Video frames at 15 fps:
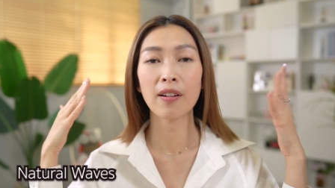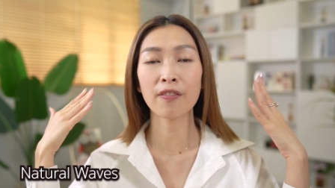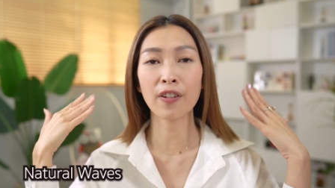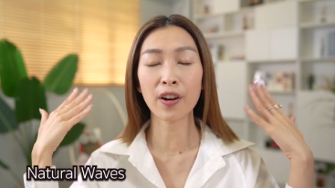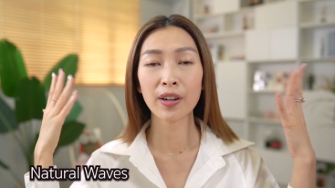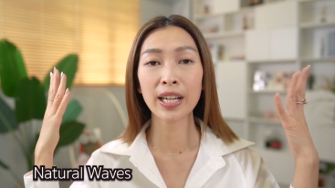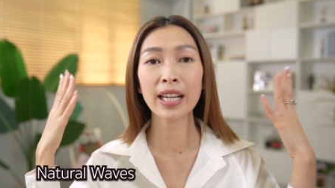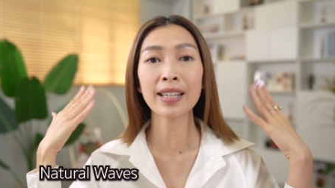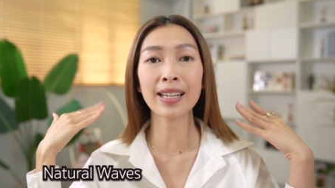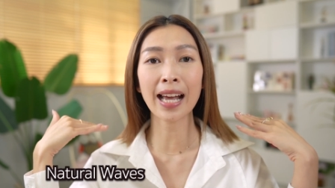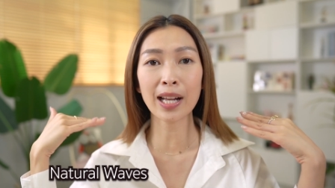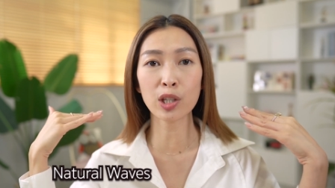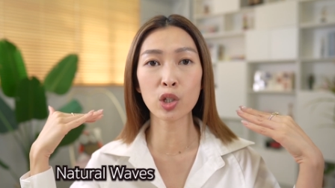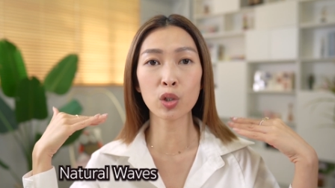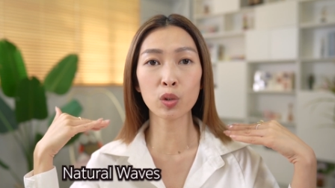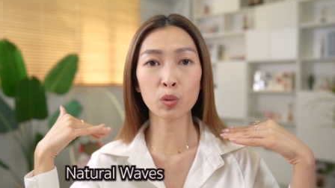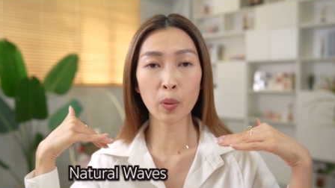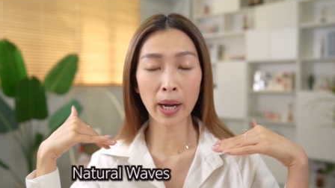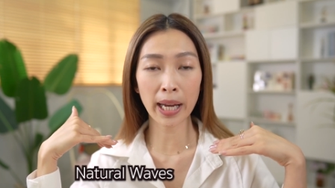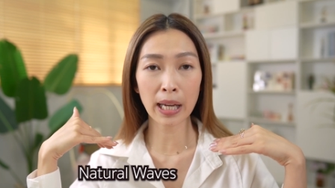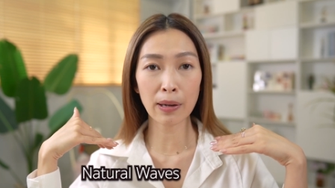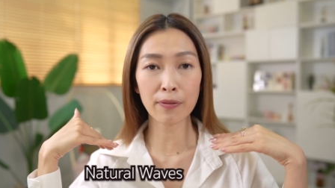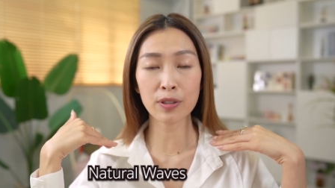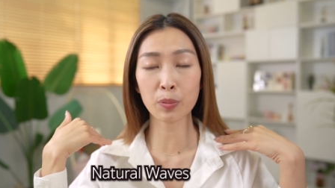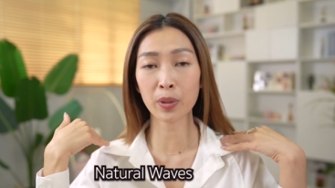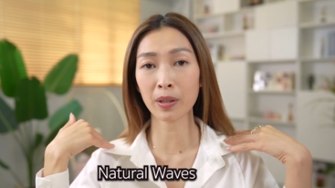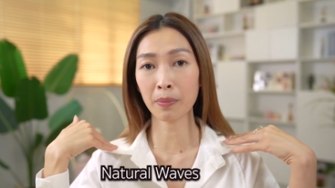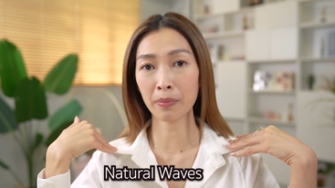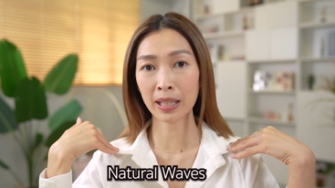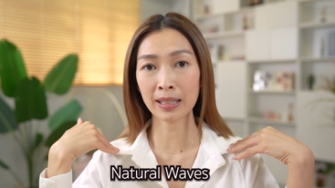very natural waves
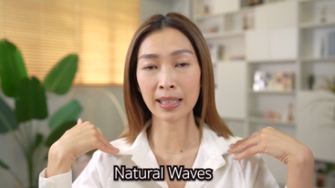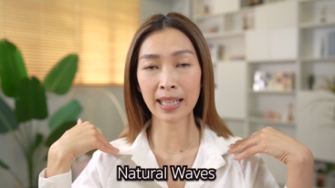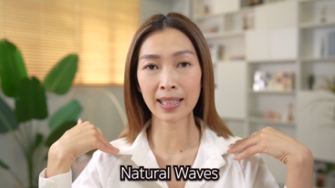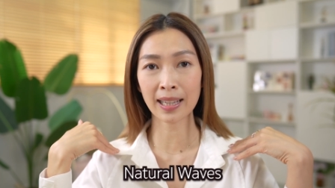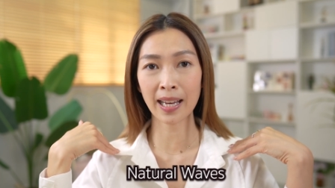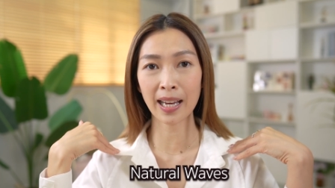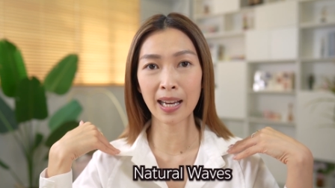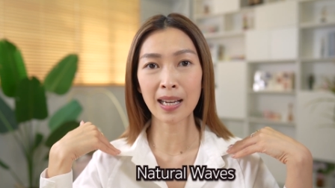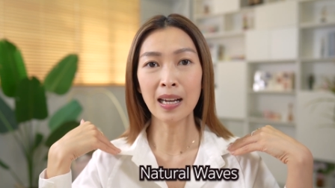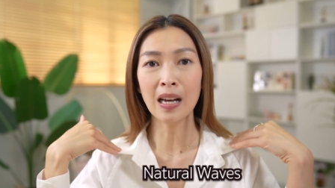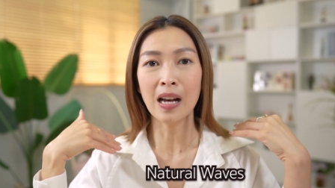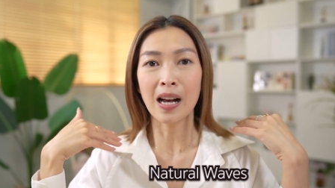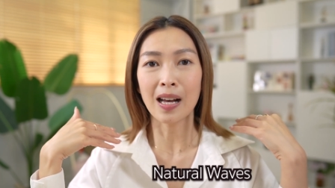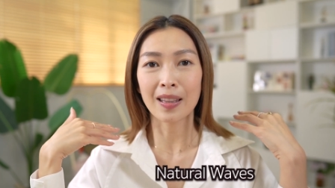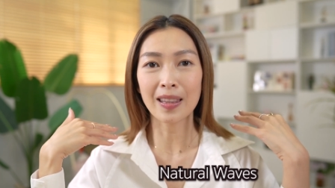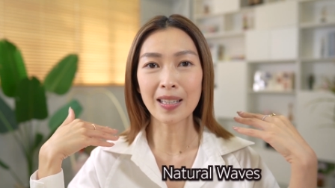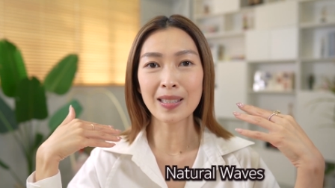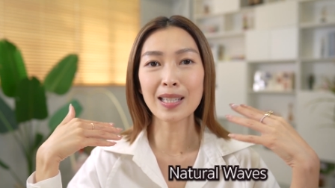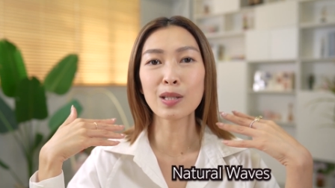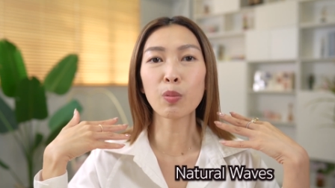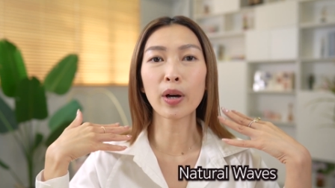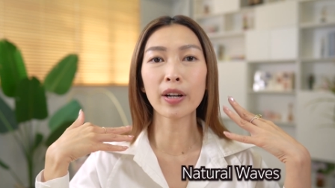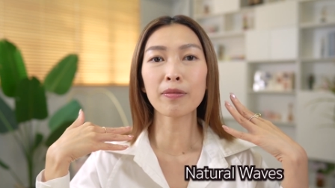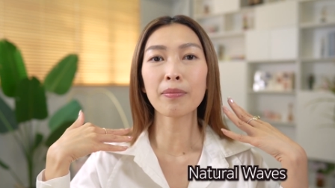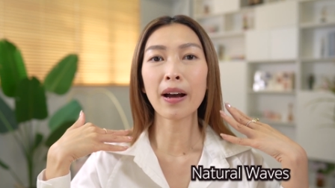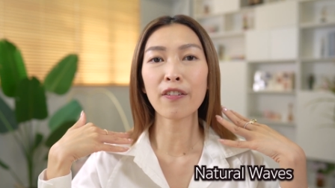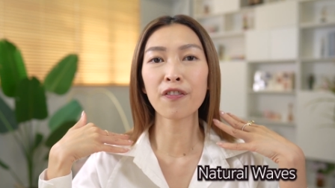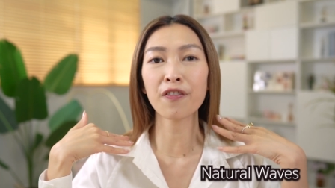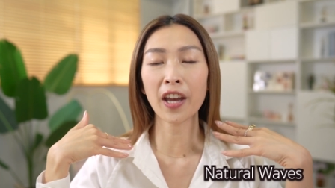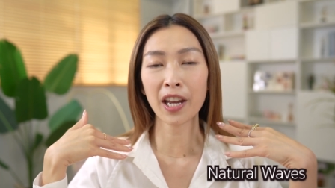with the mid-length hair. This is one of
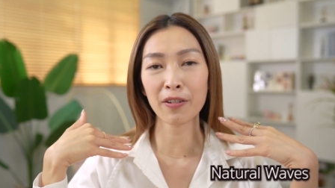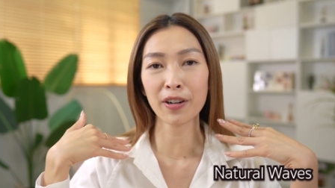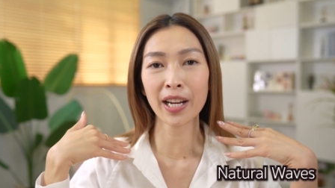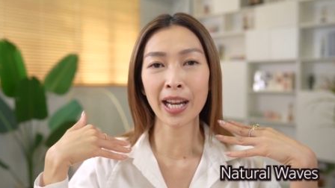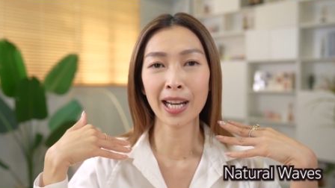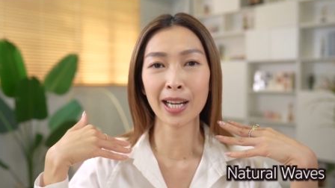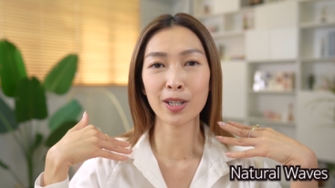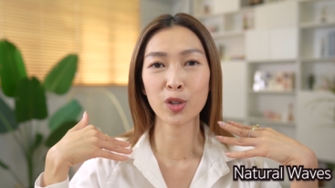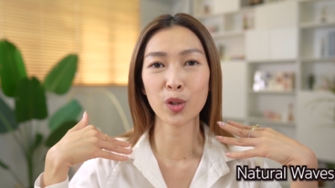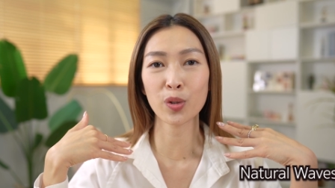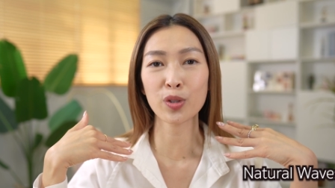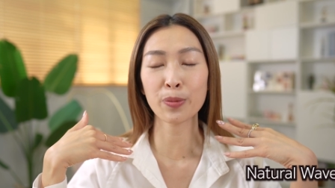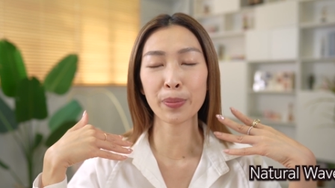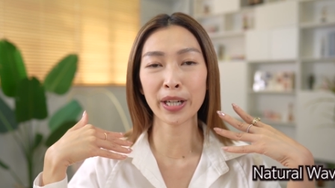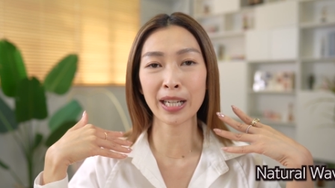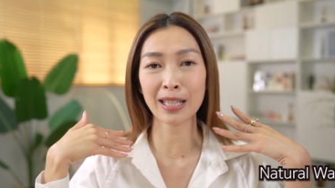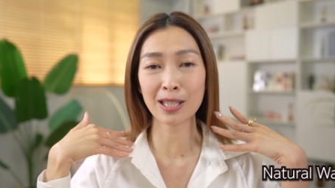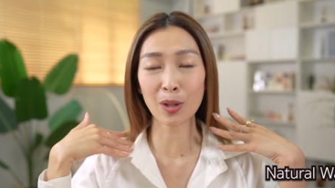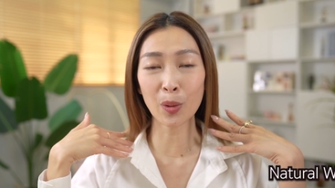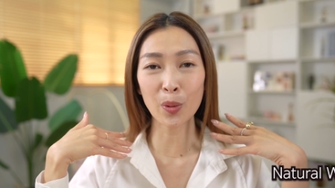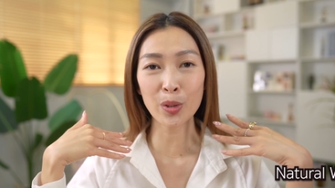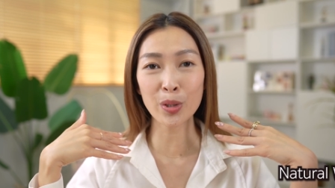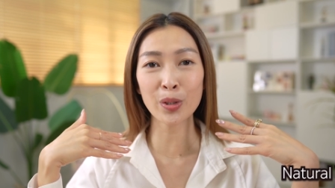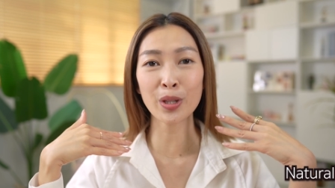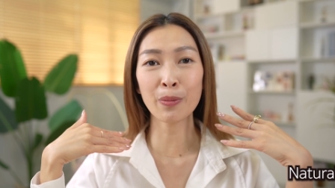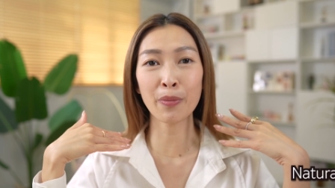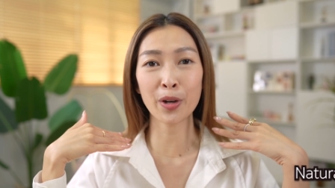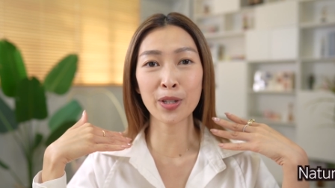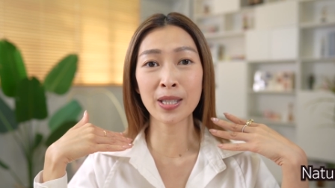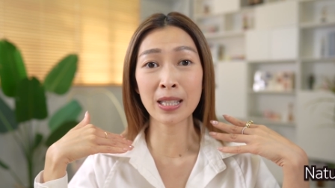my favorite hairdos, but it's also the
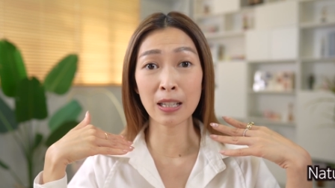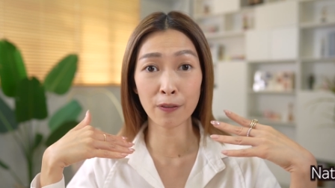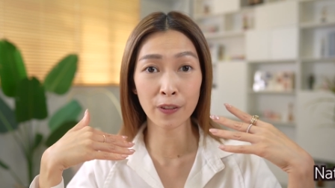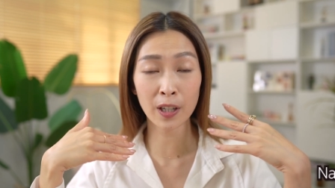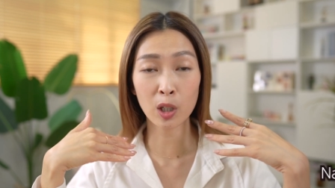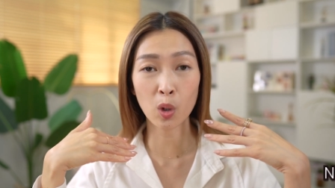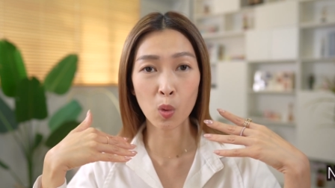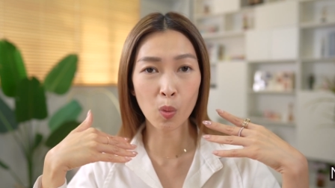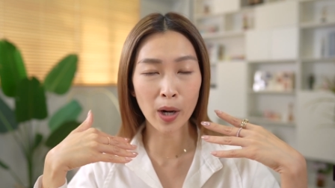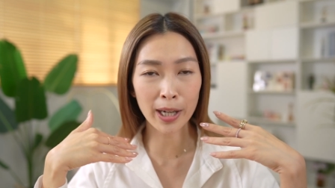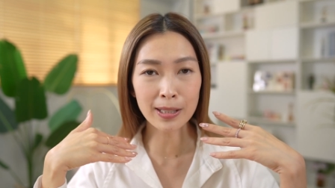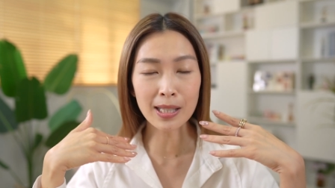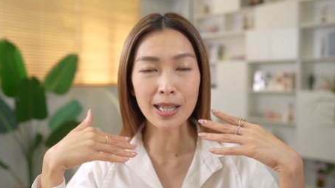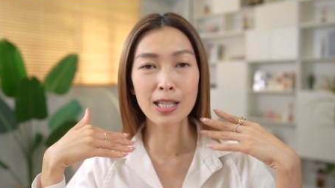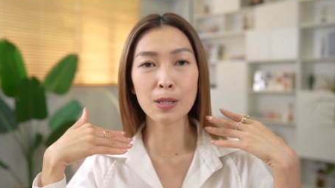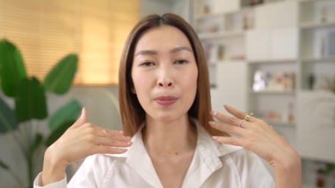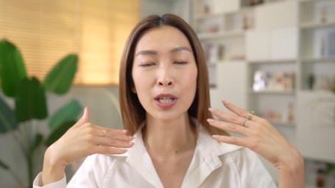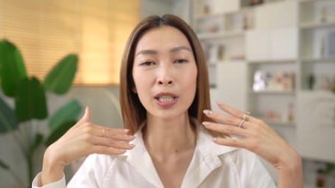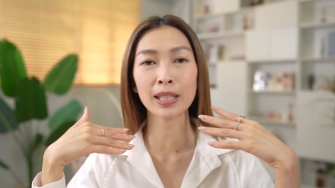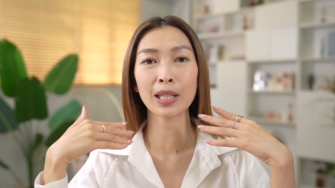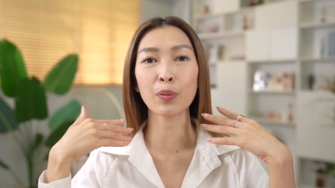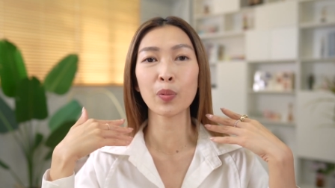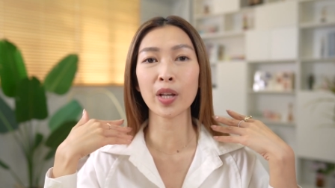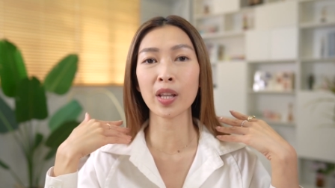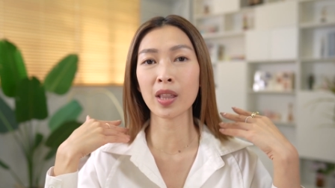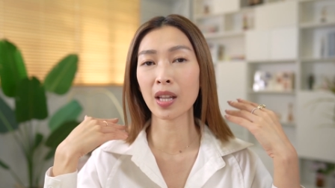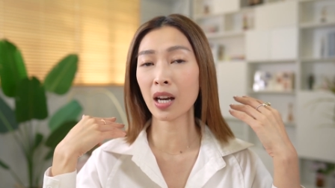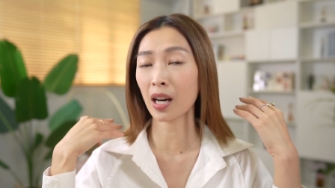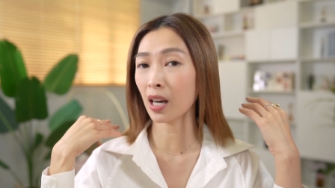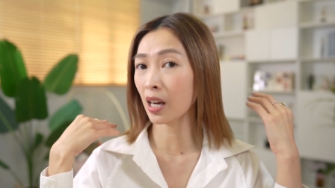most difficult one, especially
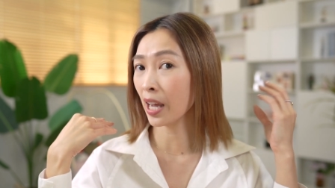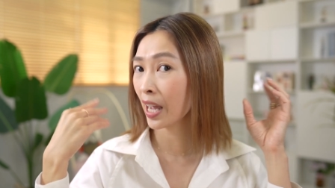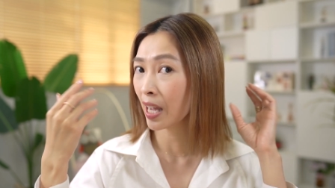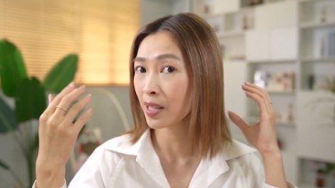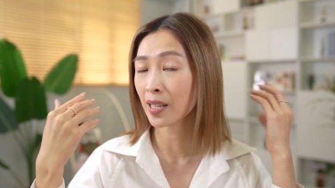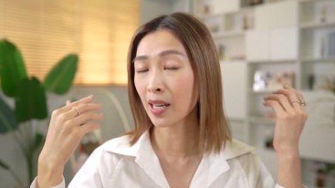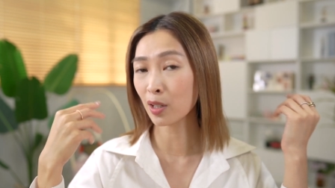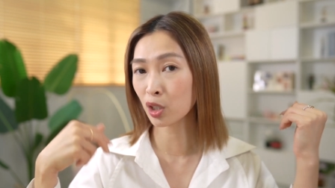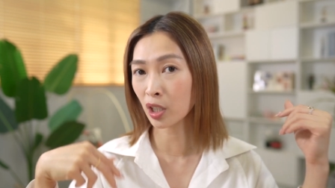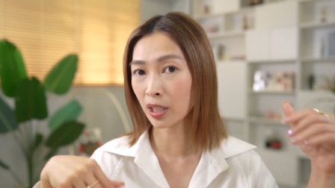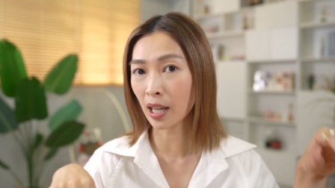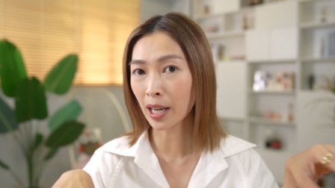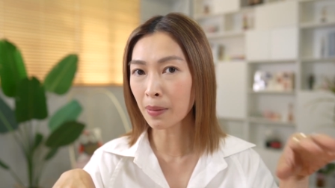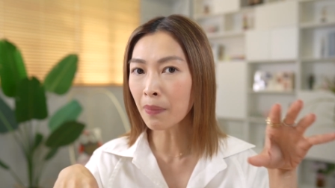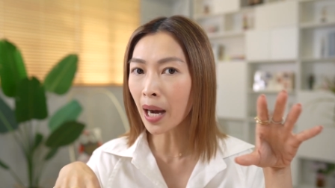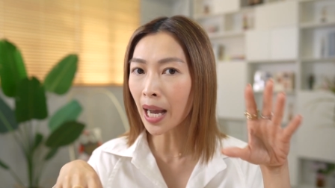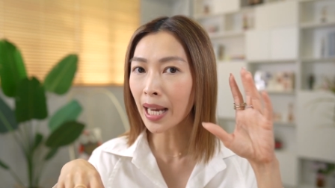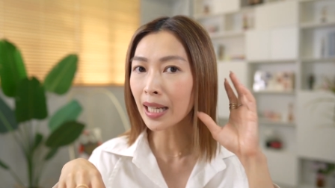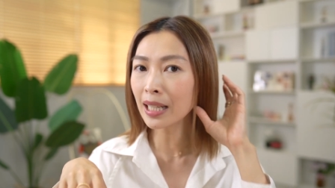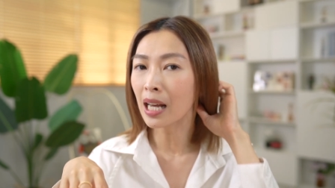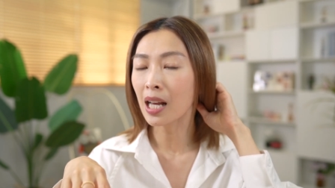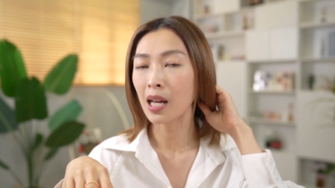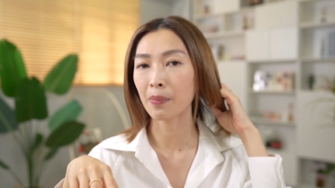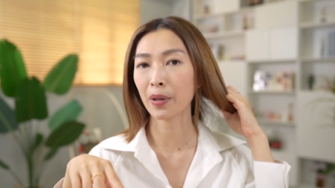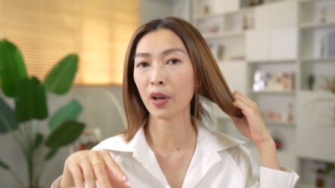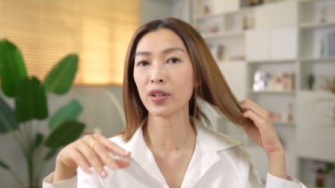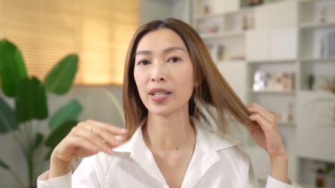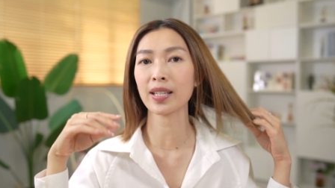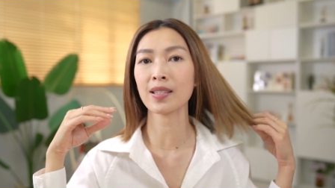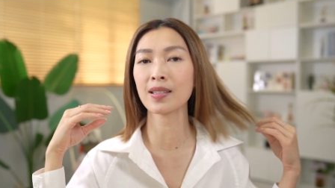with hair texture like mine,
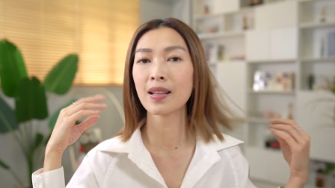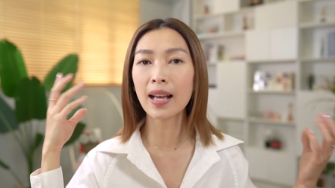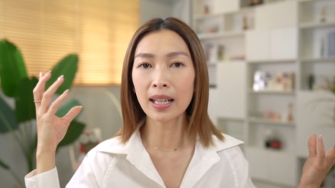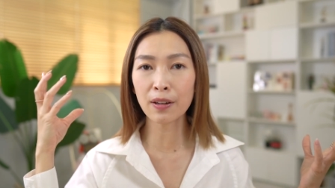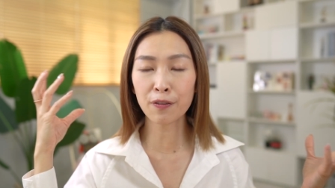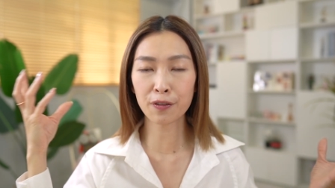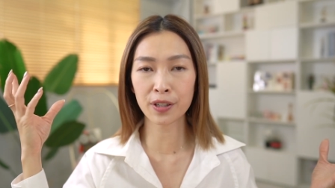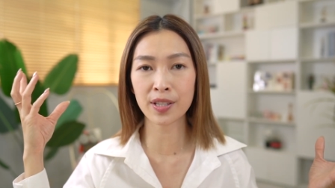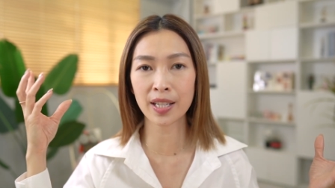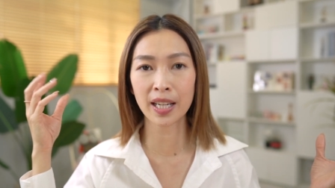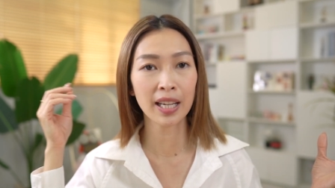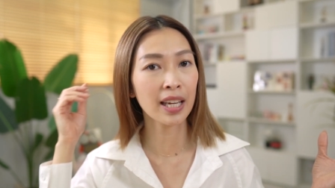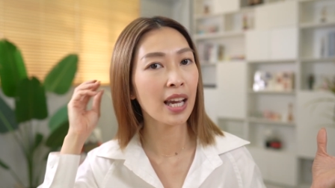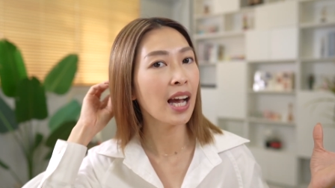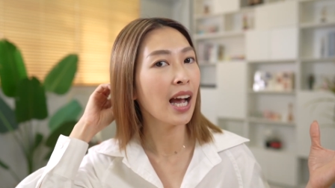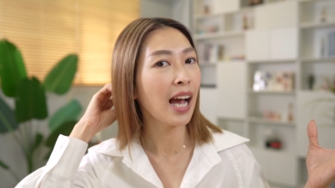because it's slightly frizzy